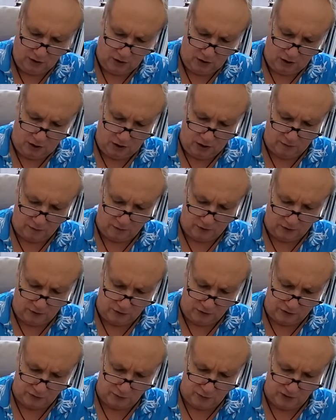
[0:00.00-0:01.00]
Um, and
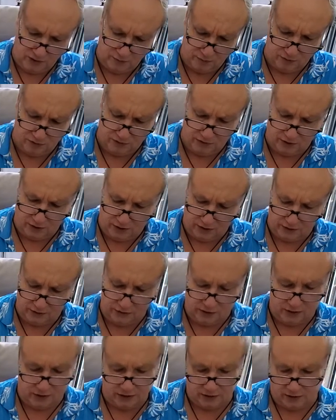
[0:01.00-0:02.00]
this may be, I
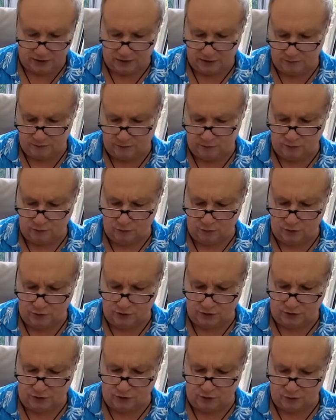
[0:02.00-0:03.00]
got it, I didn't want to
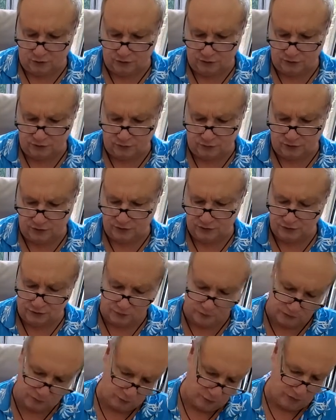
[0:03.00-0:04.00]
go this way in
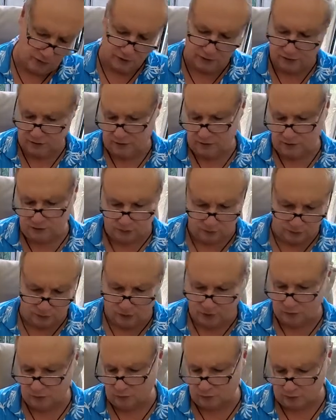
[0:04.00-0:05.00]
terms of being into
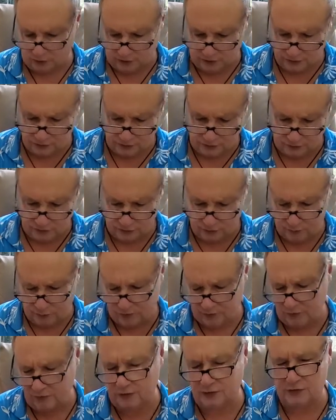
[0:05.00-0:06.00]
another relationship, but
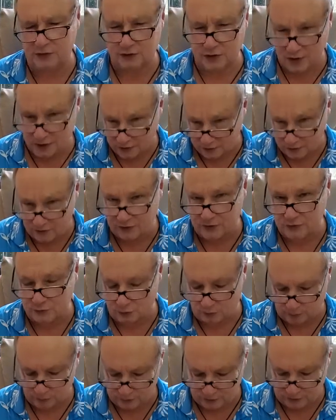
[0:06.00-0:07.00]
I think this kind of does
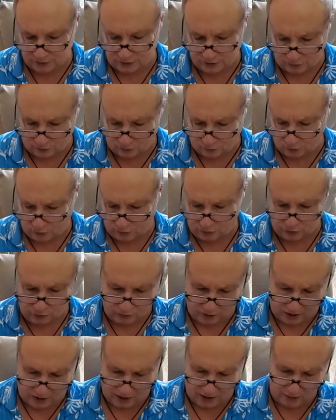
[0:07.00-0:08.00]
represent kind of where you're
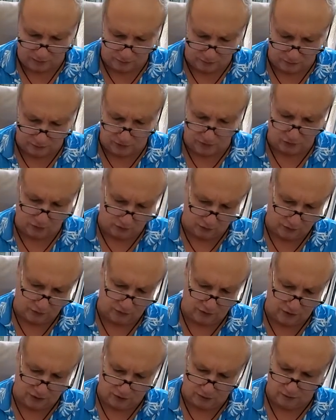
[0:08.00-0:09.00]
at, putting it all
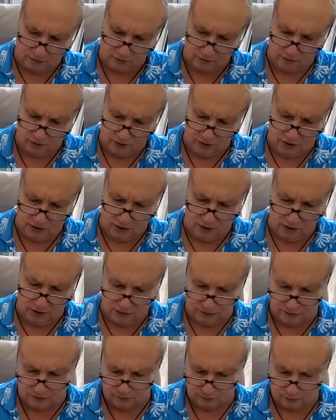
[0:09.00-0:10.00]
together,
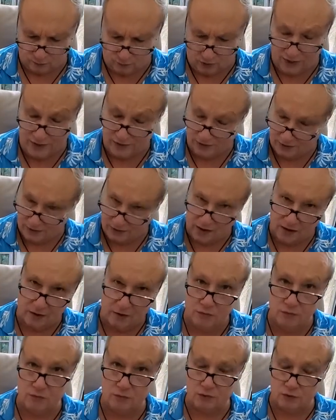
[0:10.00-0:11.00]
is right
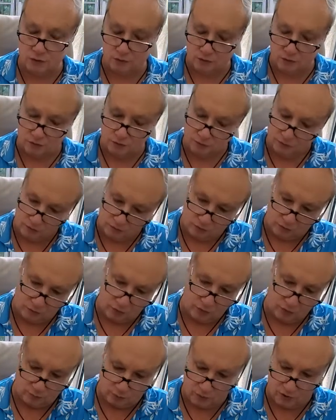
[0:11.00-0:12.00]
now, or you're
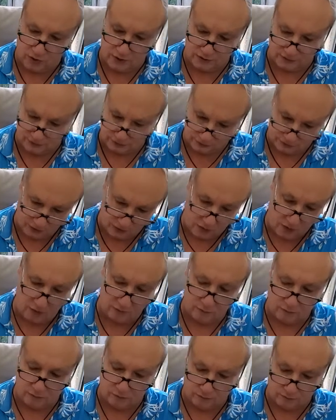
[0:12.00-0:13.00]
in the process
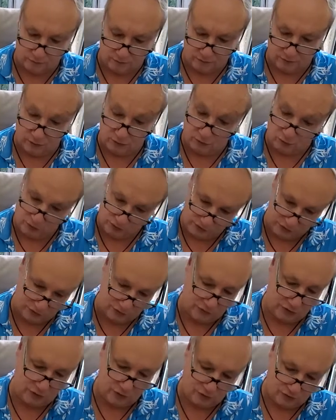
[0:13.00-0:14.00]
of, or very
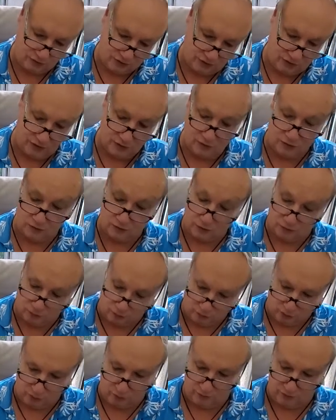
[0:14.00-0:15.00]
recently you did, or you
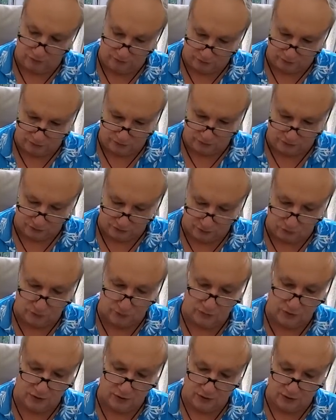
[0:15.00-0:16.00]
will be very
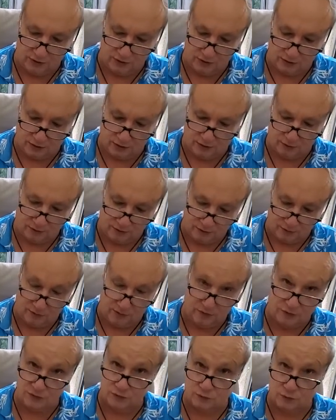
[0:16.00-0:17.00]
soon, like maybe
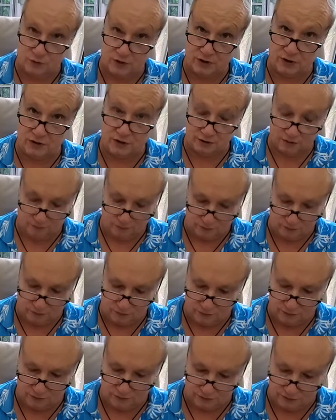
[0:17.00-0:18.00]
this weekend,
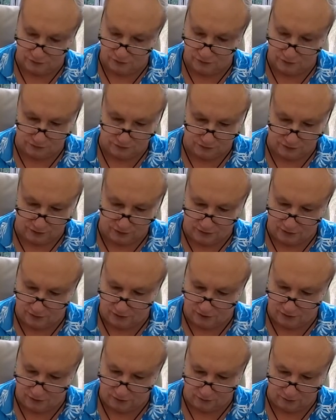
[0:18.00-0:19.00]
it's the
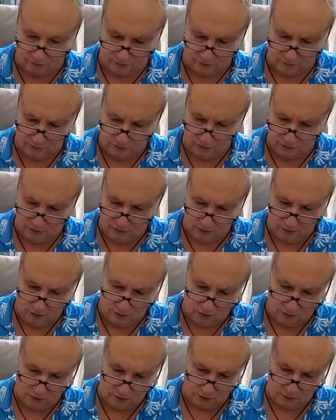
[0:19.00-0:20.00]
Sunday here,
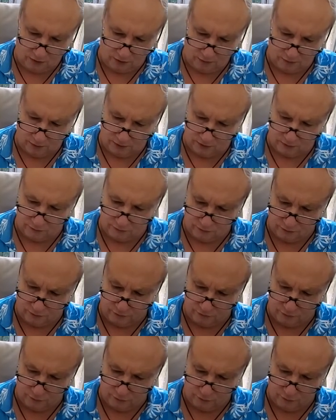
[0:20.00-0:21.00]
um, after the
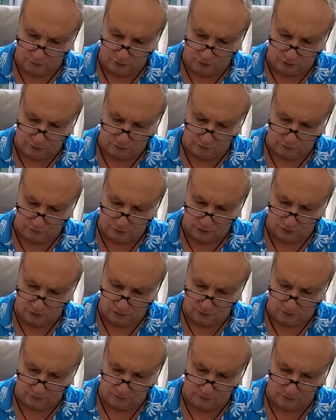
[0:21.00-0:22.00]
full moon.
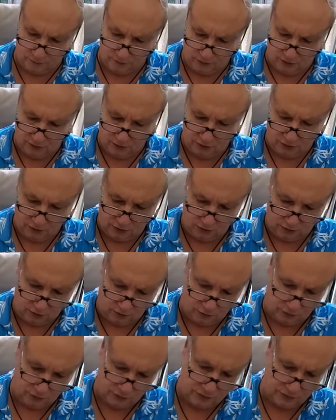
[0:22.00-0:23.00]
And, you
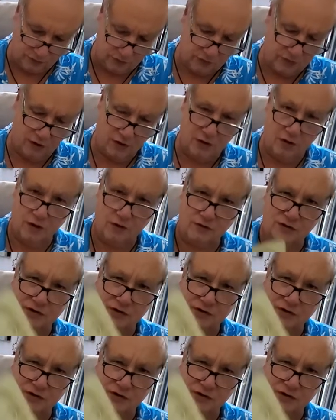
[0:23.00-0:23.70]
know, this is like cutting